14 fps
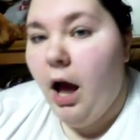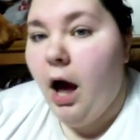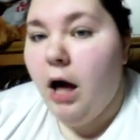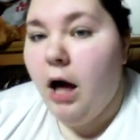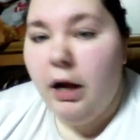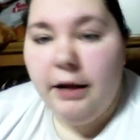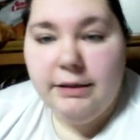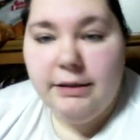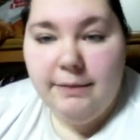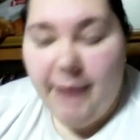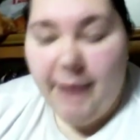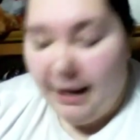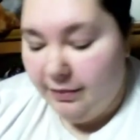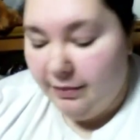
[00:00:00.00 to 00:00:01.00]
all kinds of
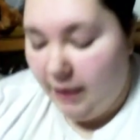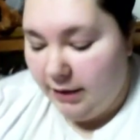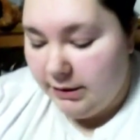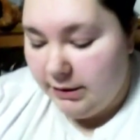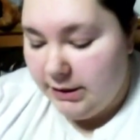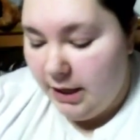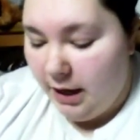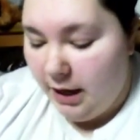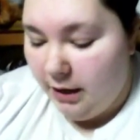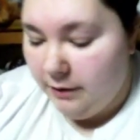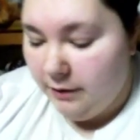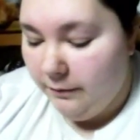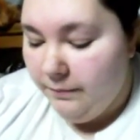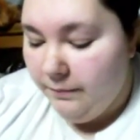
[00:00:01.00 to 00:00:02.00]
bad things.
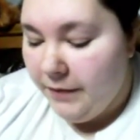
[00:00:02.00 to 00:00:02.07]
And